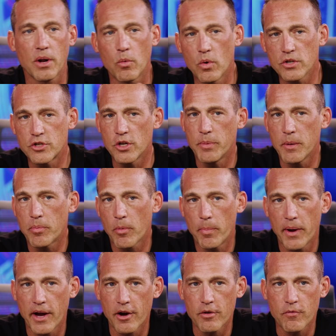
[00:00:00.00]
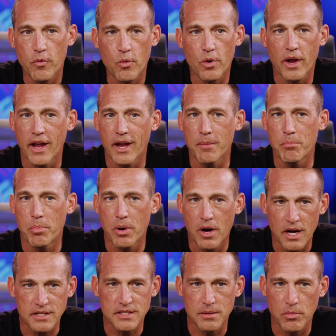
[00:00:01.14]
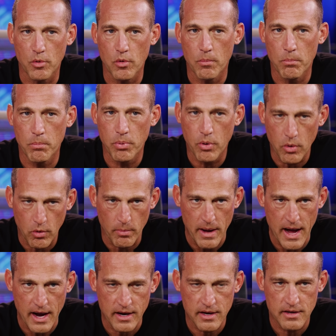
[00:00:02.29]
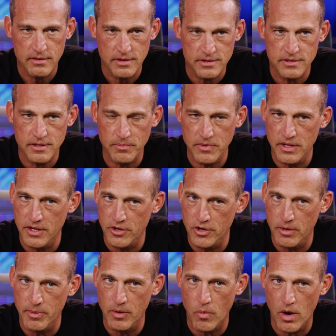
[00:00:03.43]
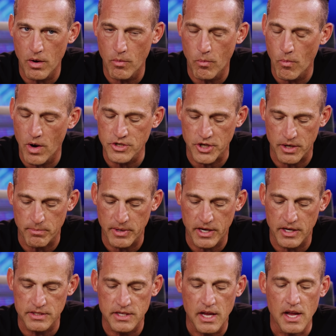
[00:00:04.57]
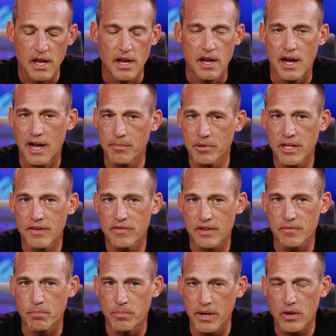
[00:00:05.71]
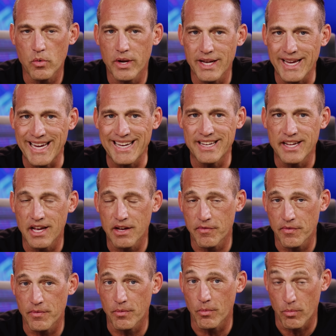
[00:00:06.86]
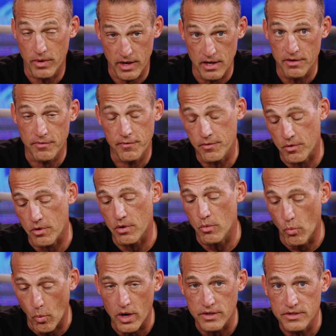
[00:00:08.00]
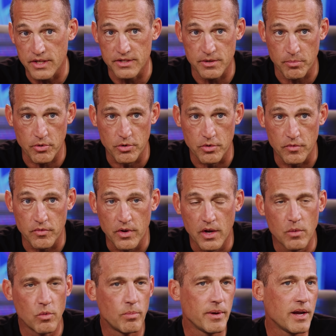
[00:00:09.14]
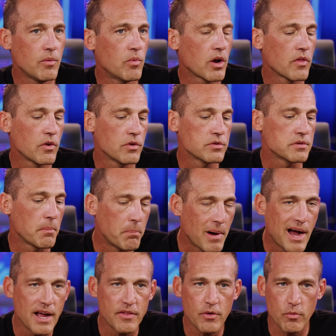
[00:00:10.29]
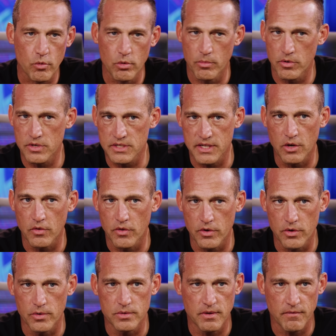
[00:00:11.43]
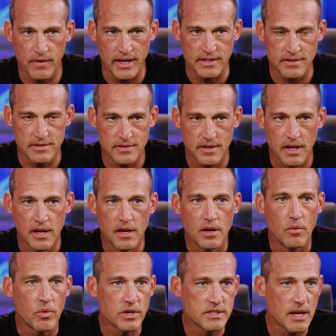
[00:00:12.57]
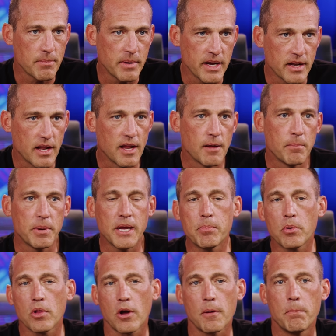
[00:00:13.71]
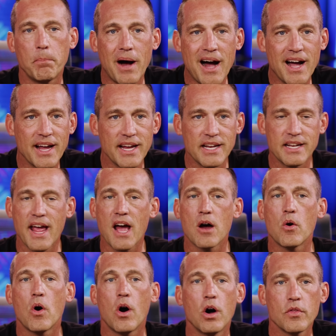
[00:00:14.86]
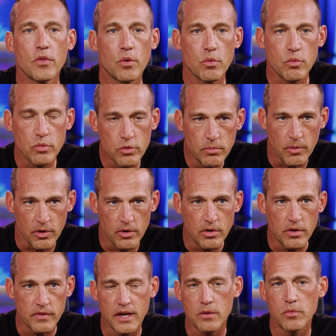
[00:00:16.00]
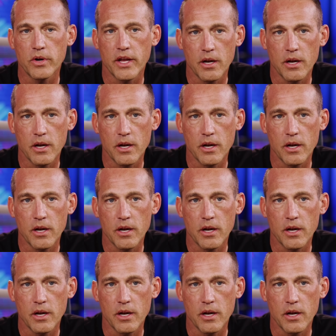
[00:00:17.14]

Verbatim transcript: I want you to be prepared for a possible pullback. This is something that you need to be wa- watching because I believe this Bitcoin E T F, if or once it's approved, will be one of those buy the rumor, sell the news events. What does that mean? People are buying now on the rumor that it will get